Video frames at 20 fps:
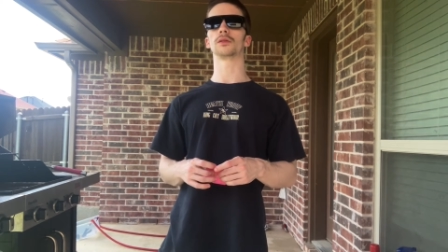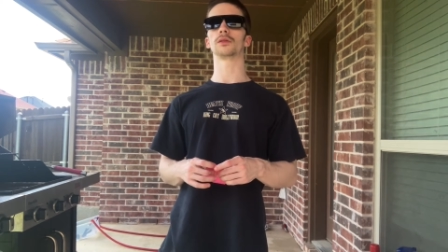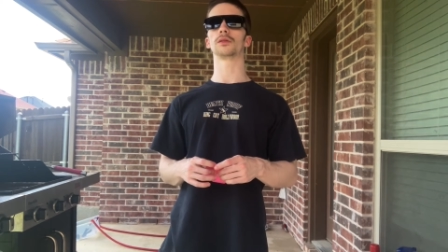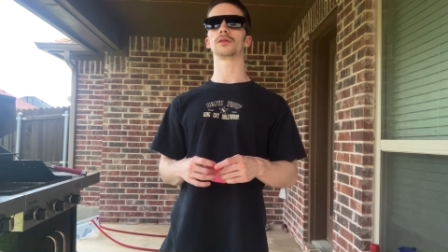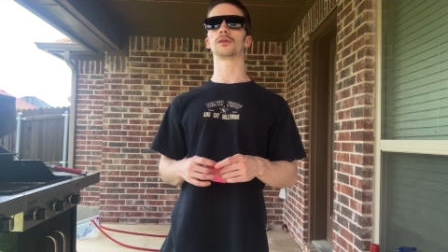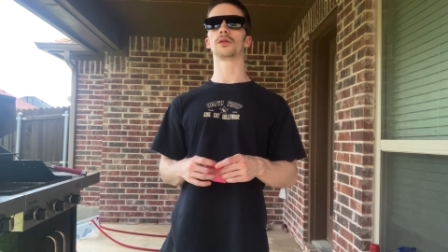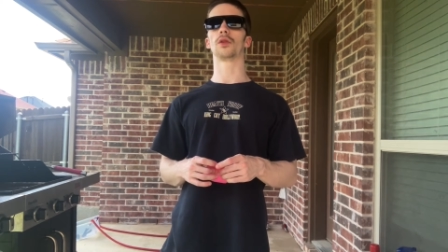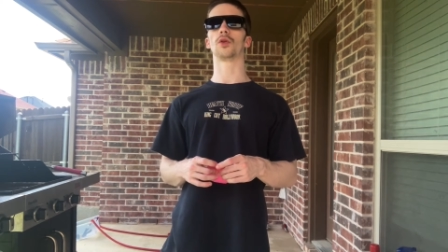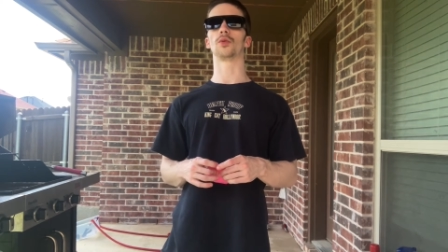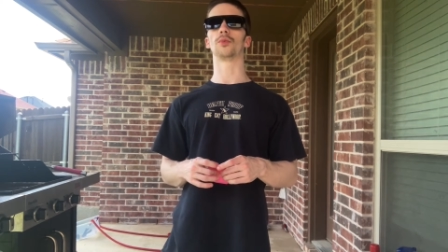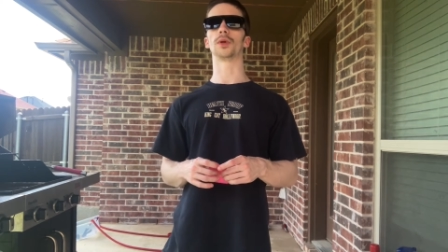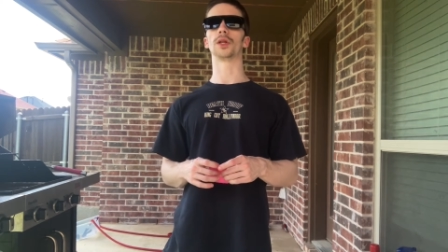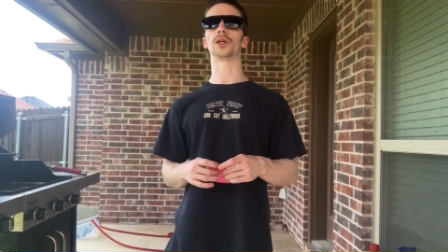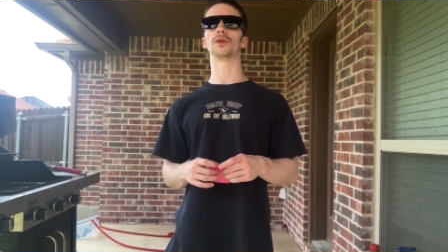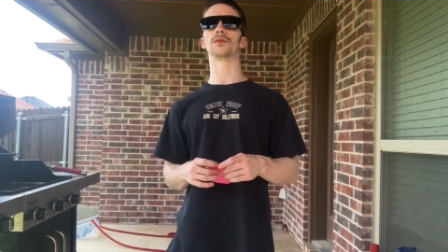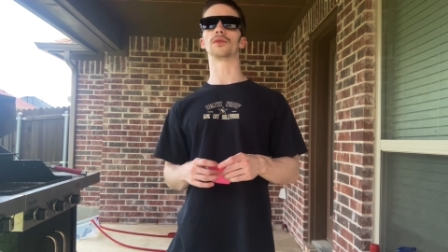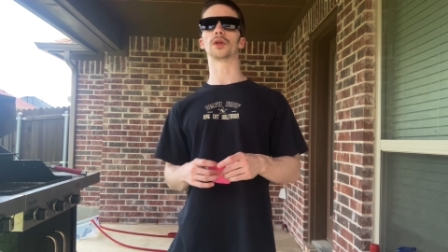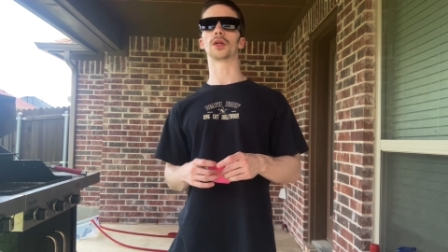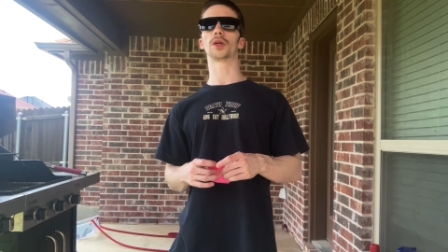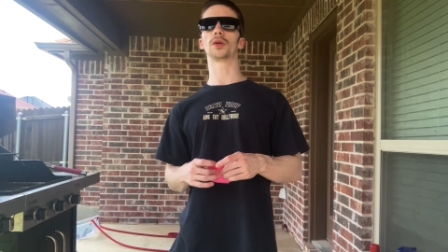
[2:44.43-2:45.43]
a little bit of
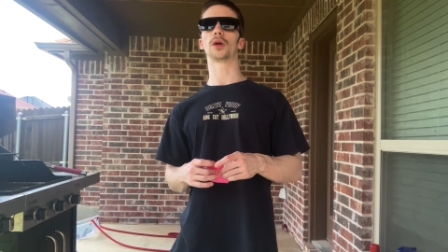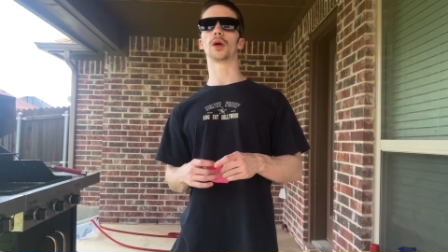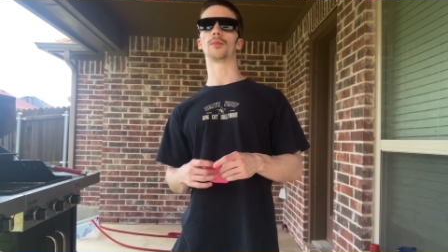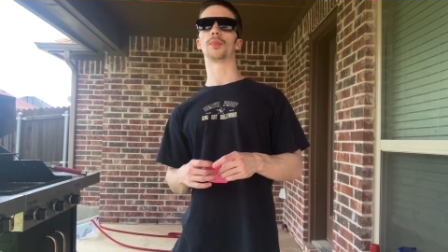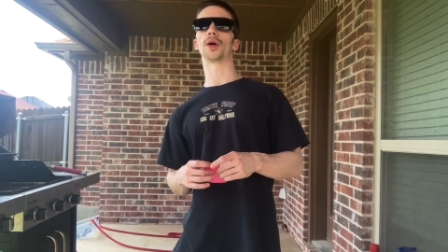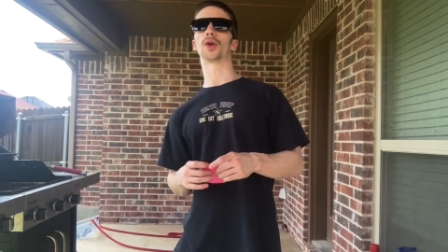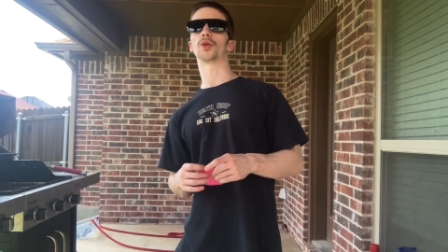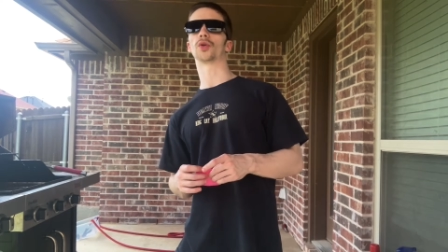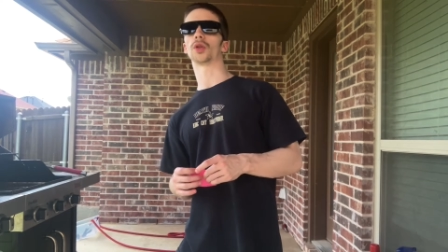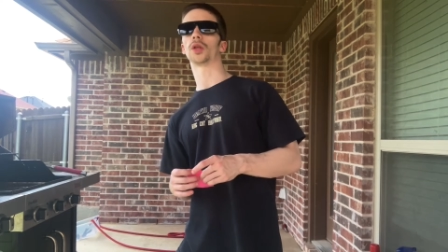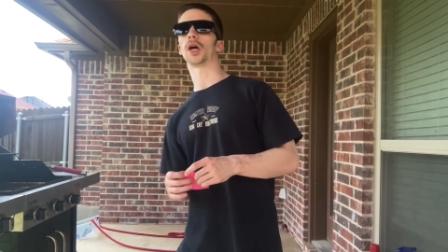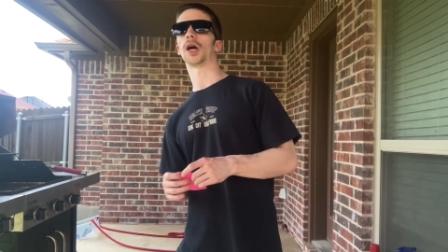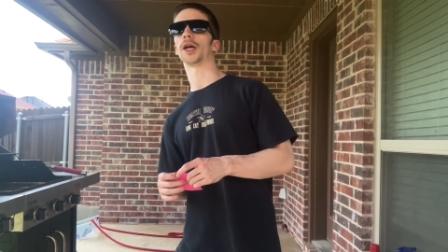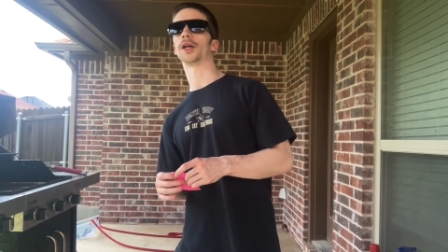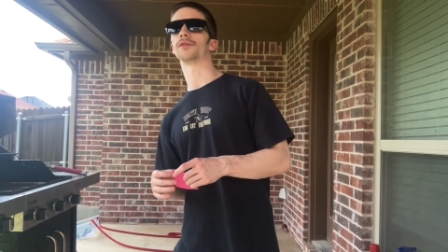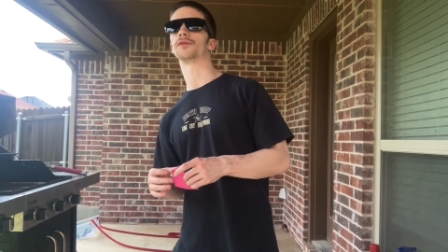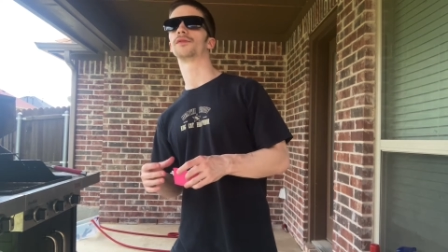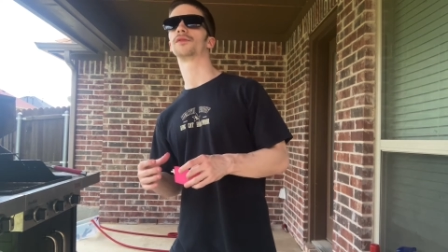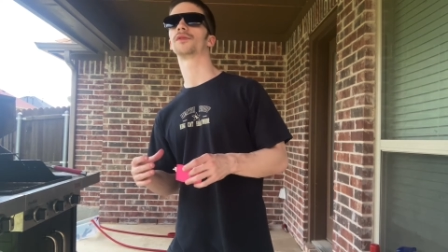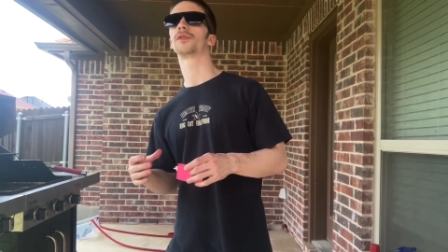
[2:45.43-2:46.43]
a, a better
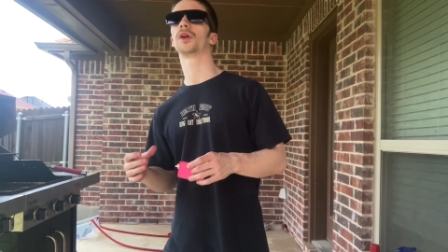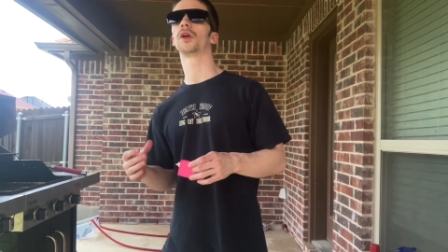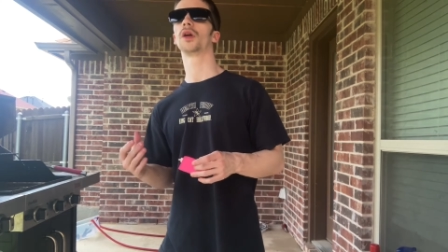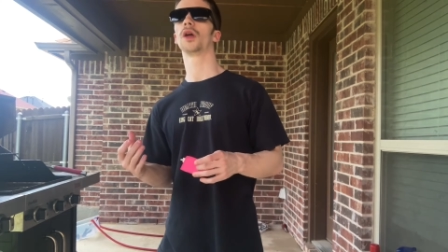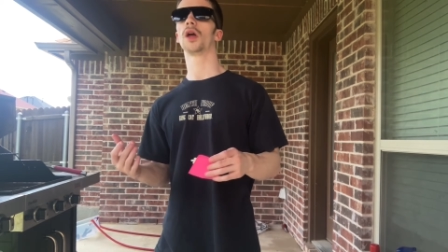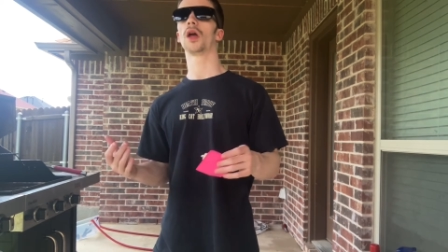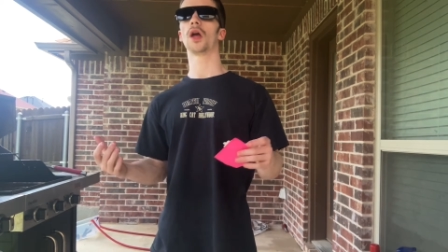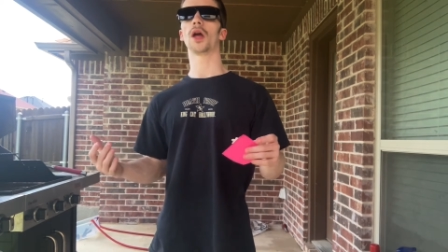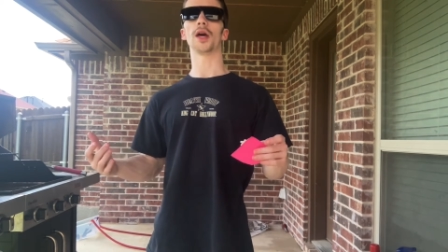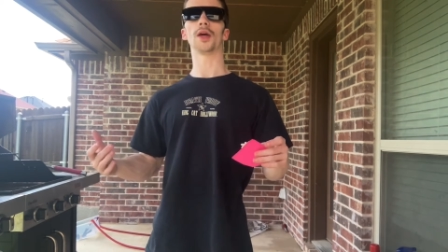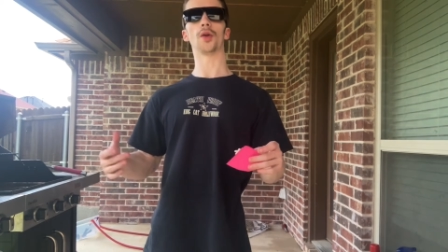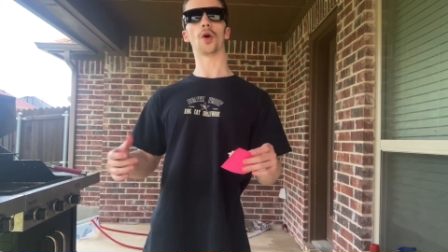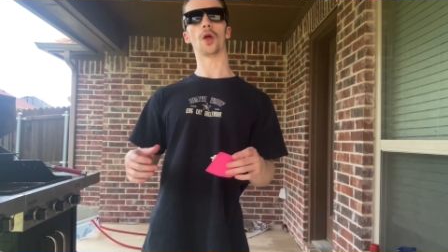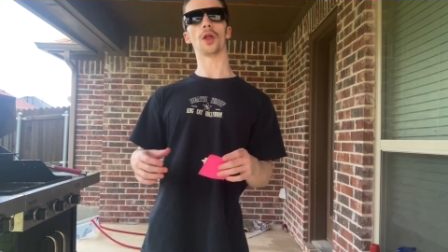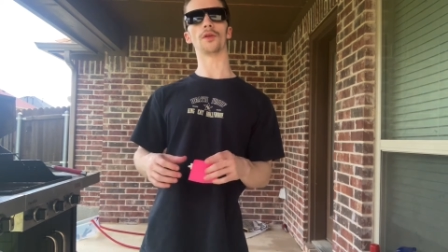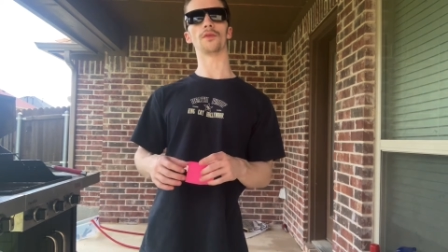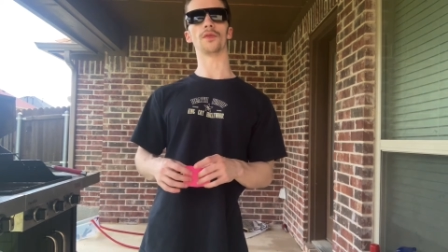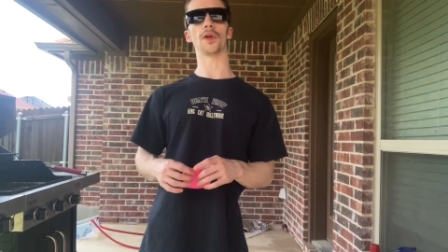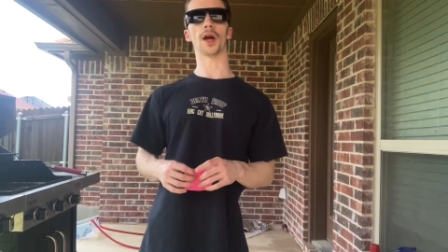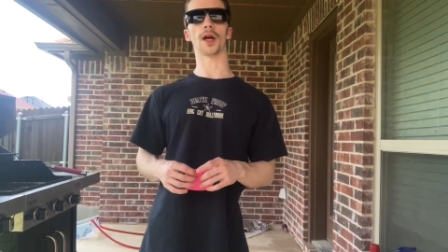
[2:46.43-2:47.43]
life and all
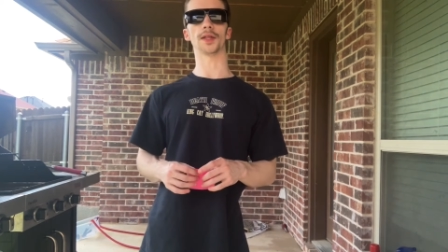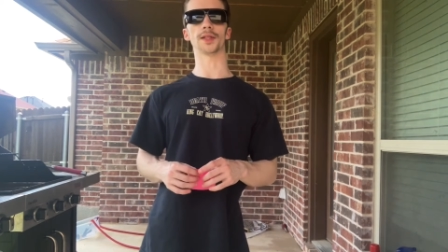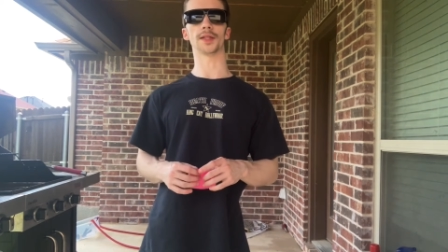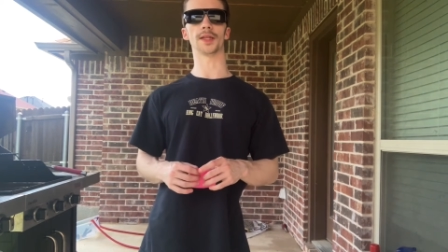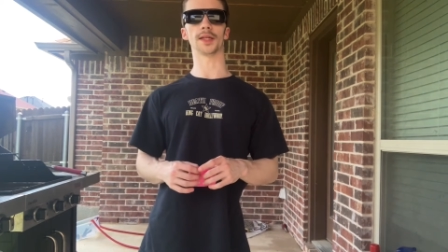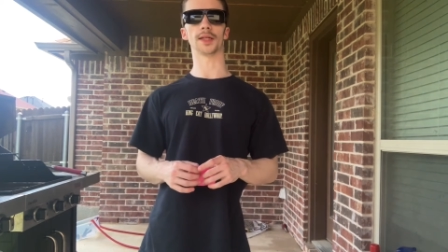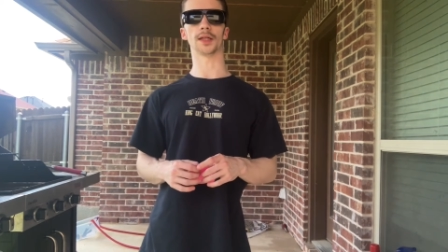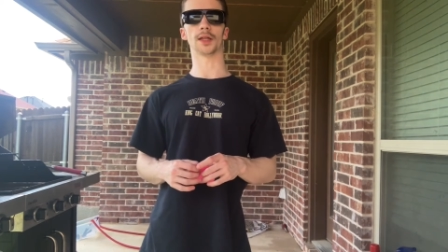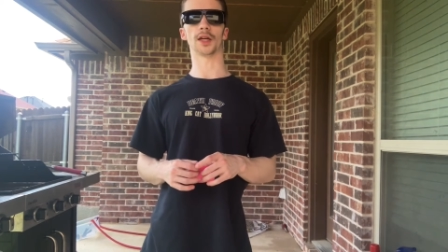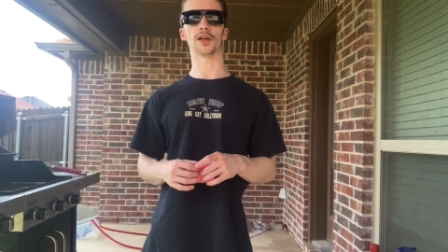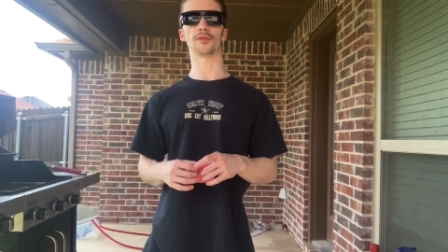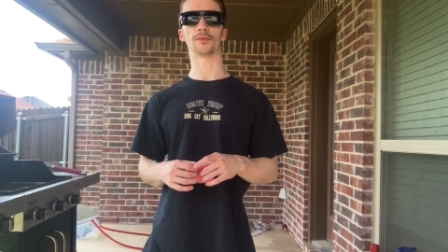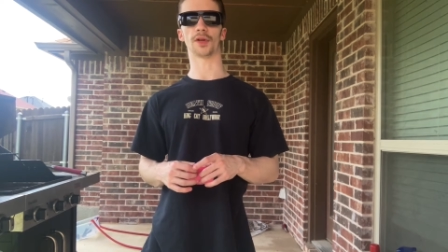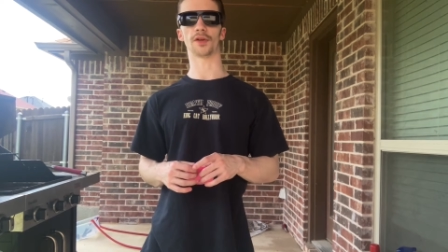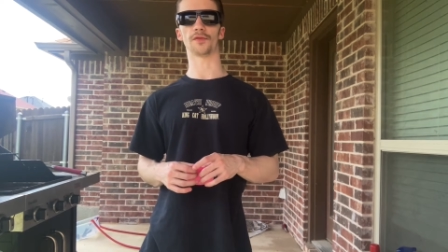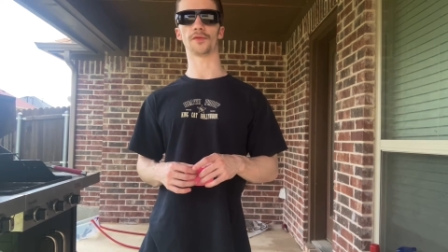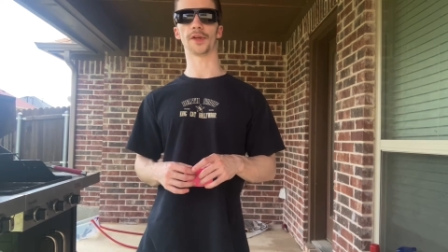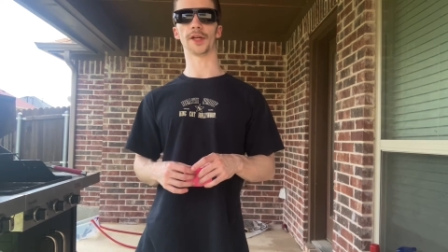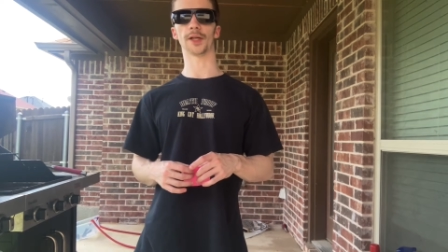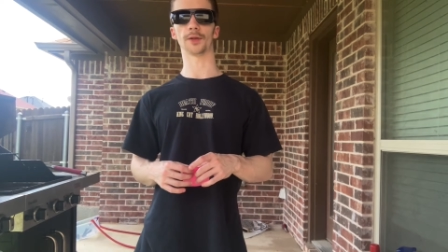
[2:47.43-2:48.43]
of that. Take care of my
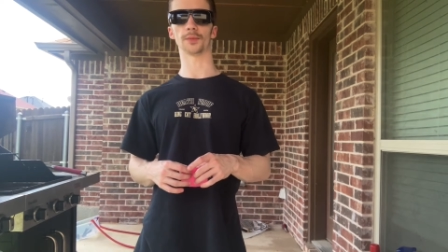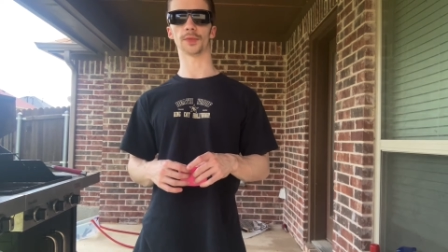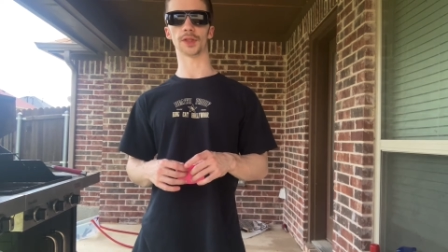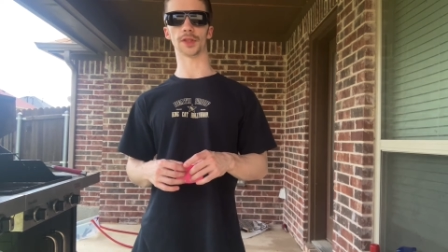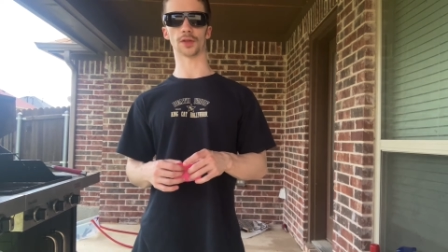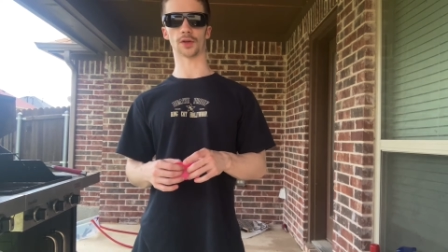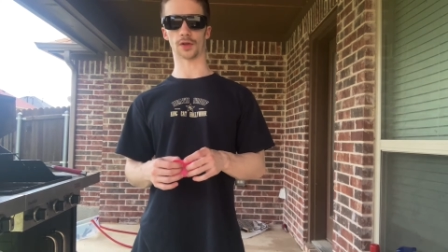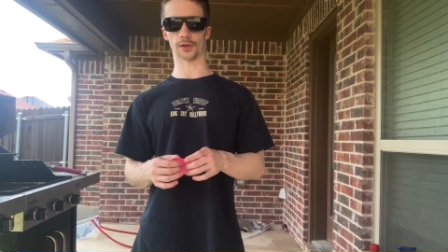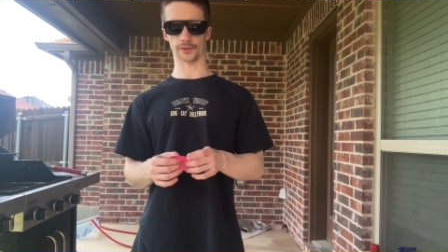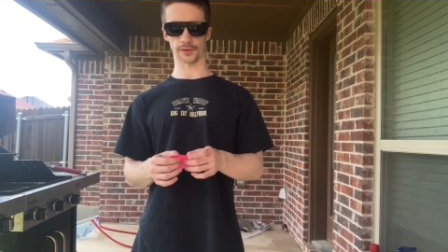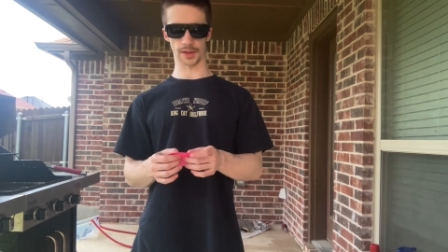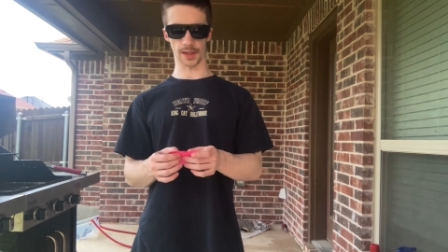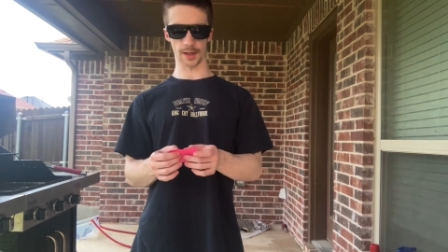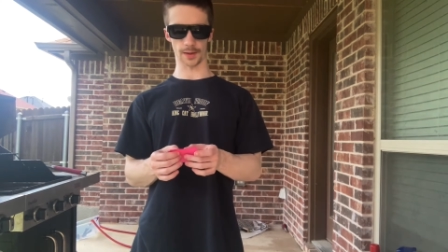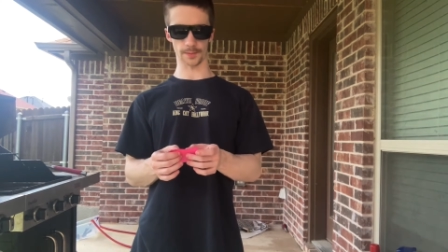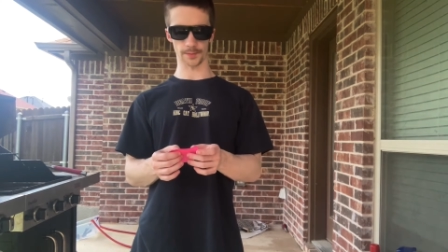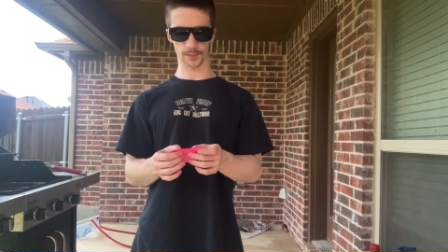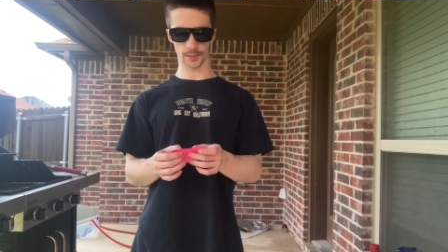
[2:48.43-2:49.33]
family and all of that.